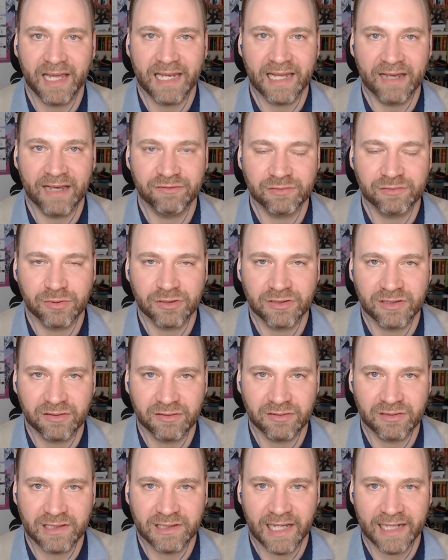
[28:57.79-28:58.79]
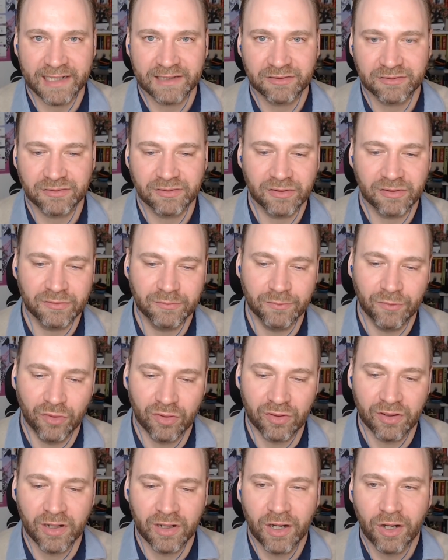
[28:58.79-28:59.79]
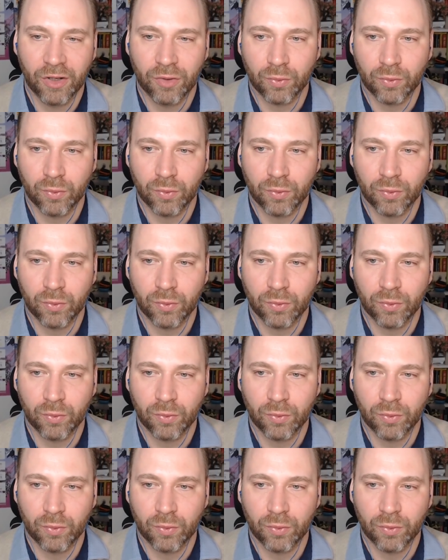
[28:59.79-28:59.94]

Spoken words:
and everybody who'd like to learn more,